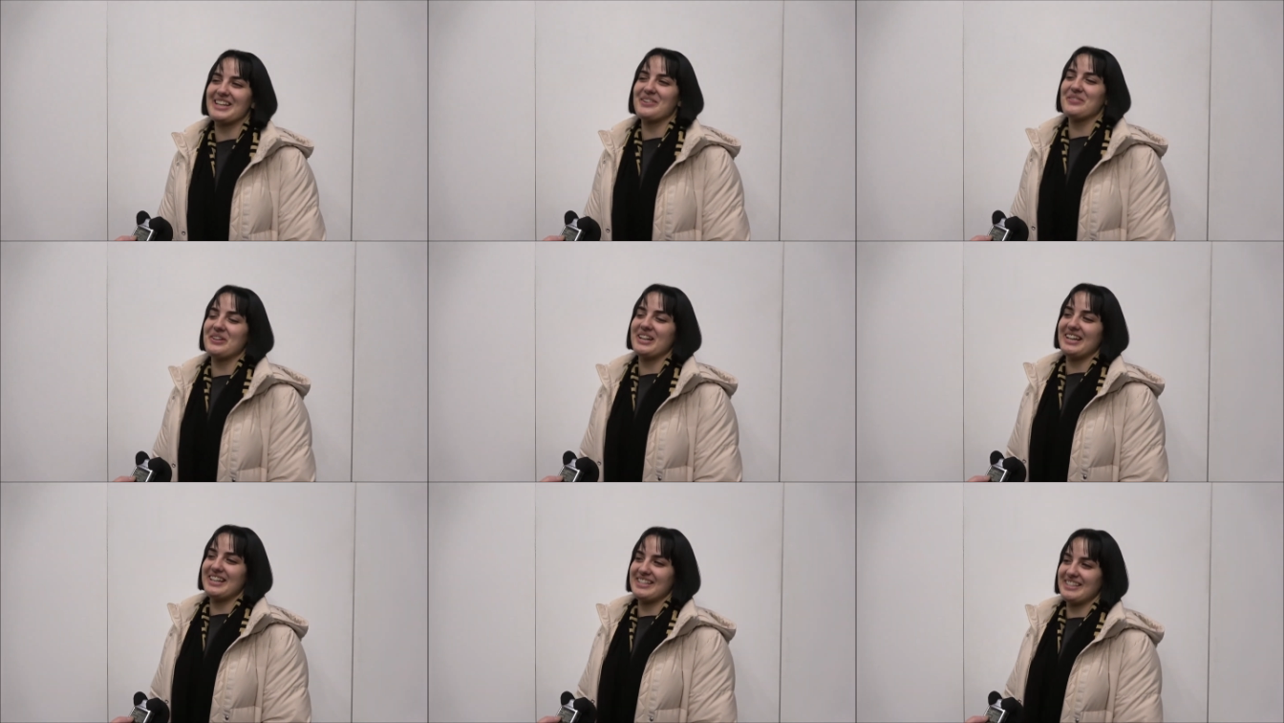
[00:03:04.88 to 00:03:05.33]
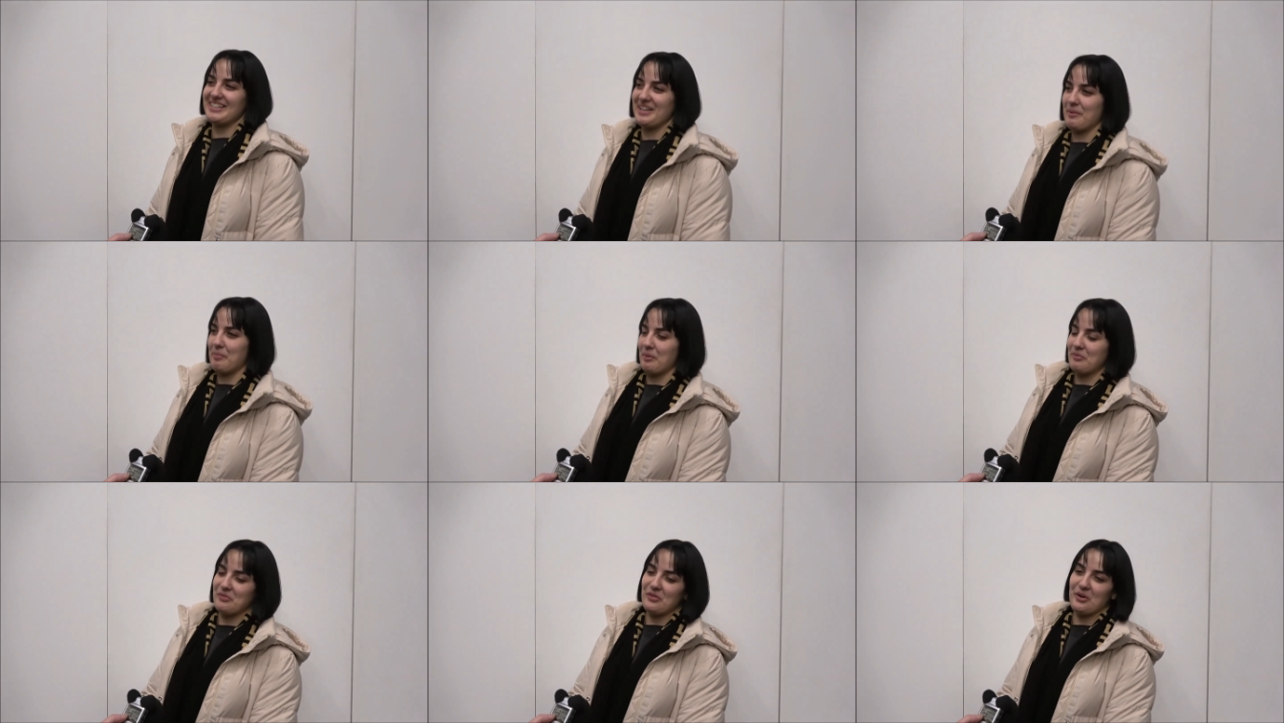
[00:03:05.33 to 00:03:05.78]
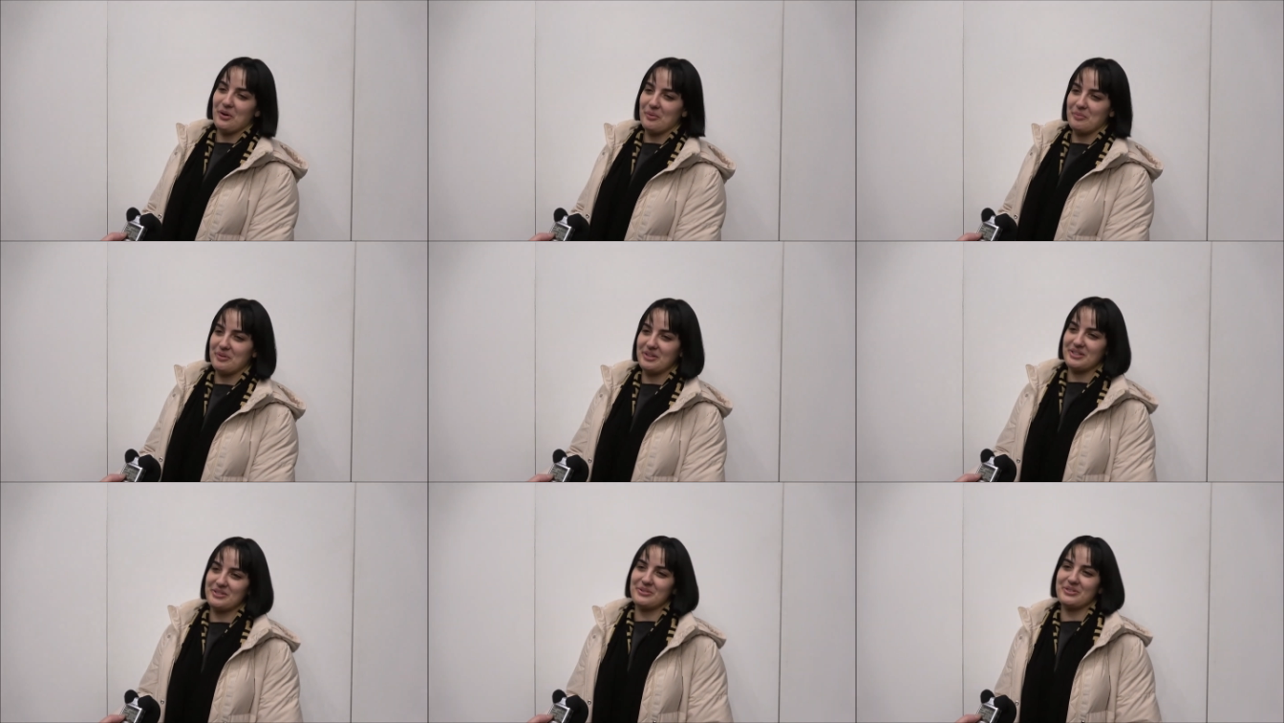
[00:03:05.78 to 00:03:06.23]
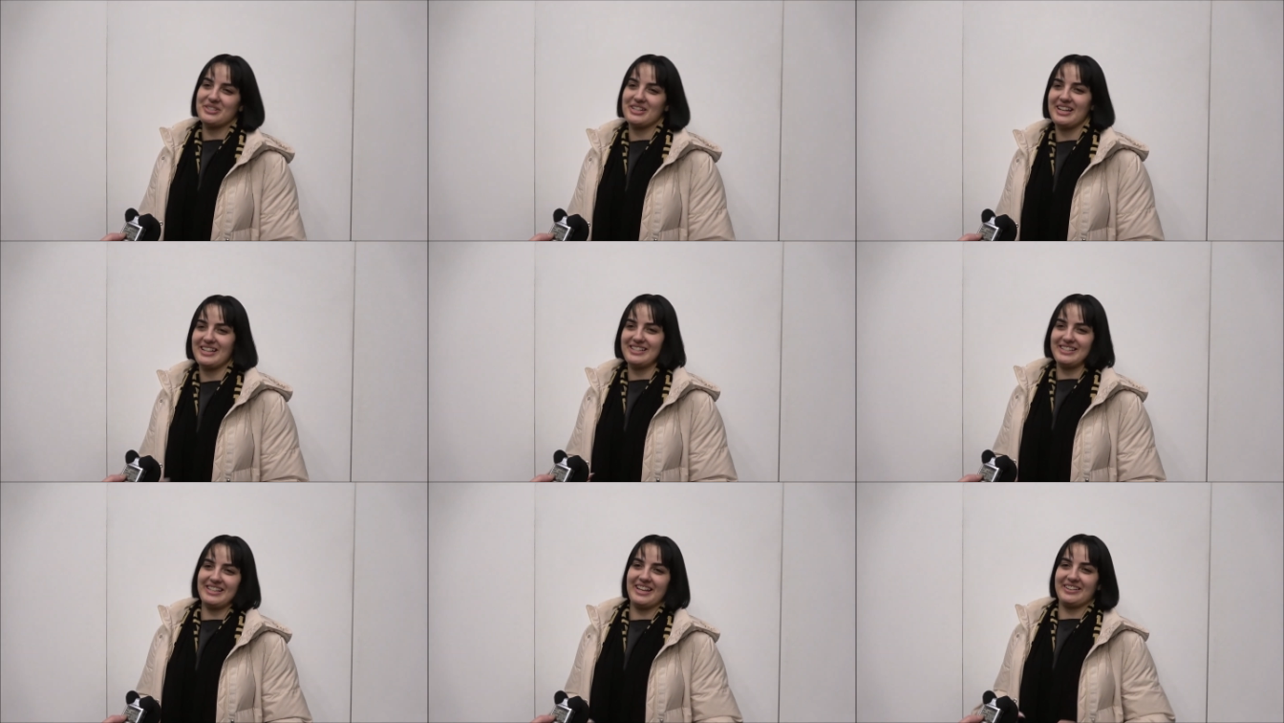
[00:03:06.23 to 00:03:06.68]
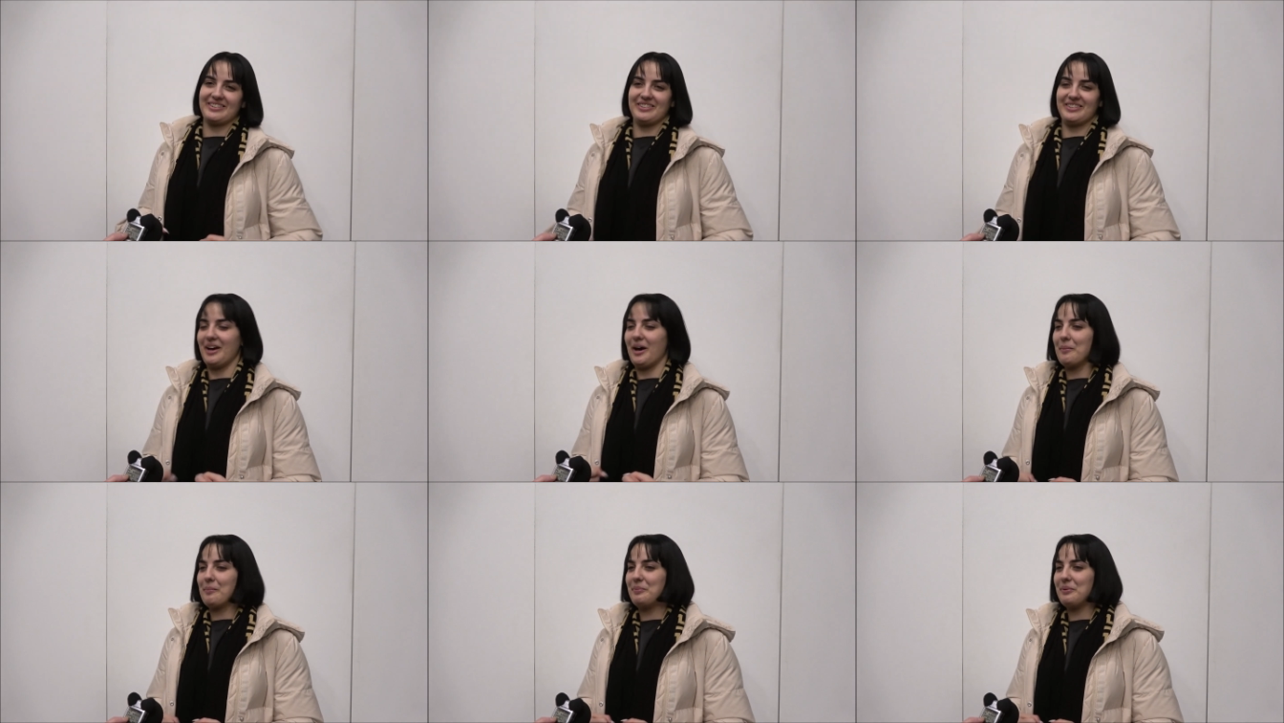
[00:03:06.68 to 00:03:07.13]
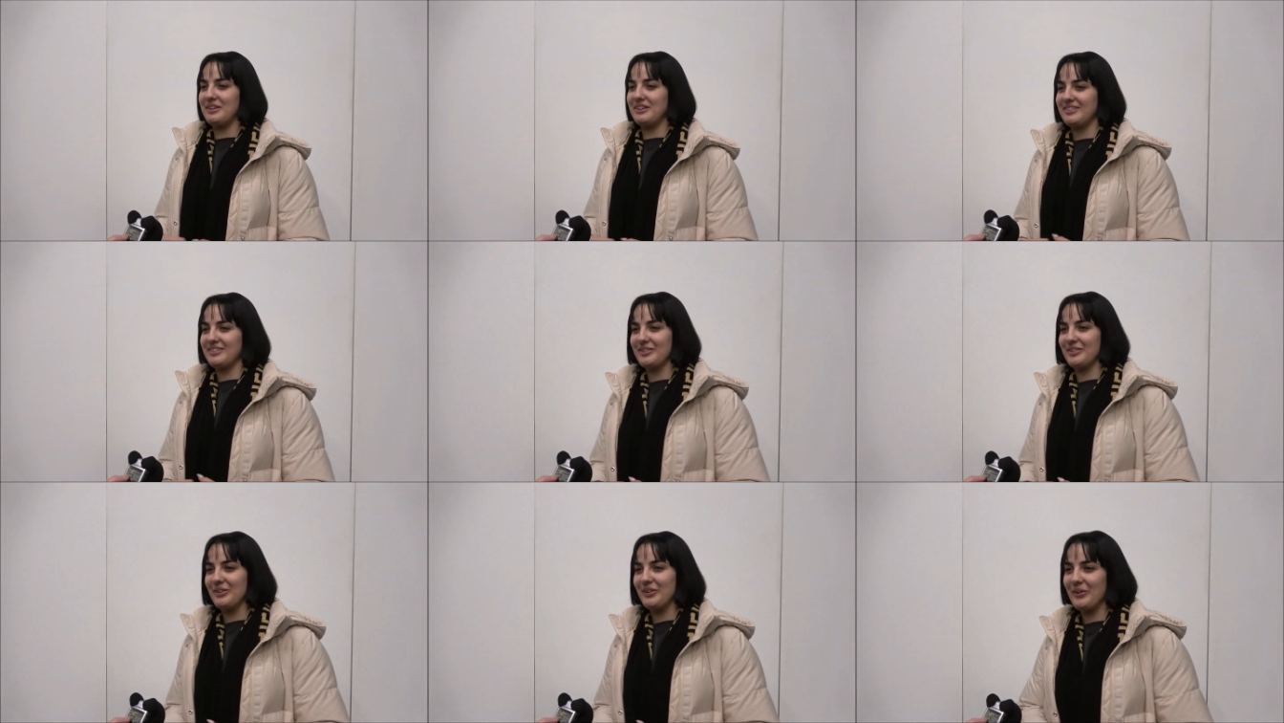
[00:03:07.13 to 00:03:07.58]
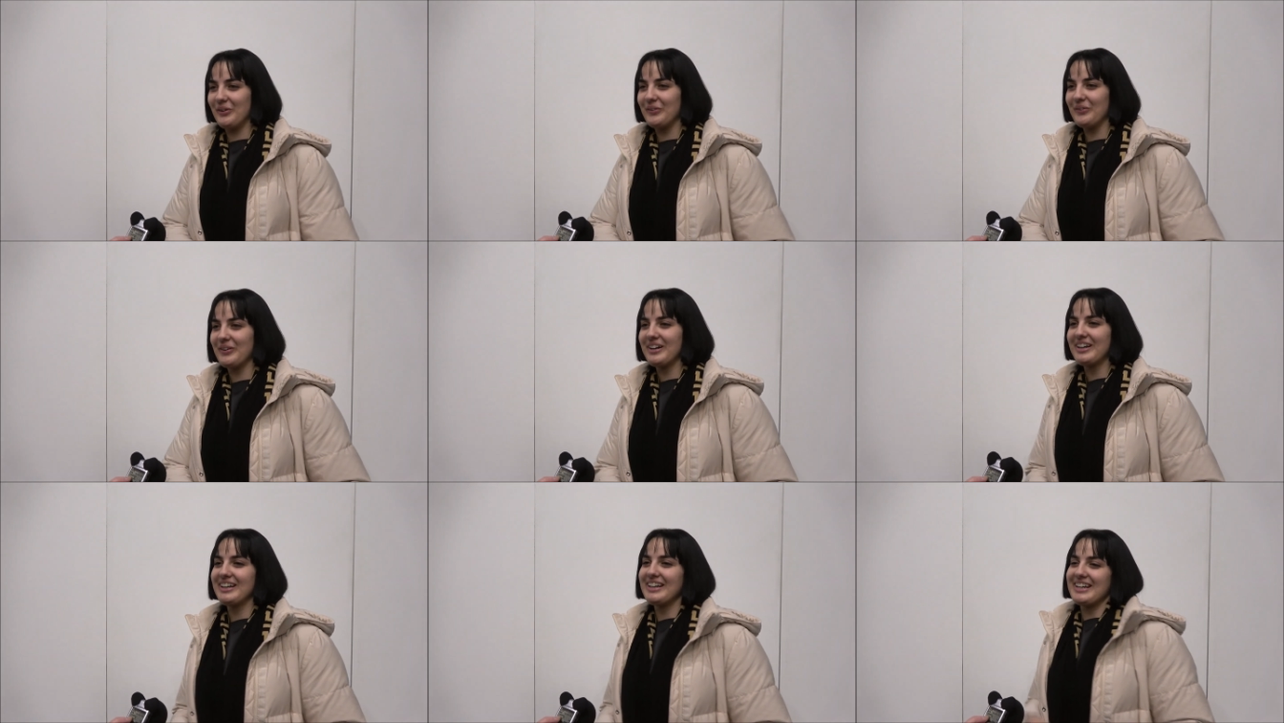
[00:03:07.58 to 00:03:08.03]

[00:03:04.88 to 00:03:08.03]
then when I see a performance which has that upbeat, you know,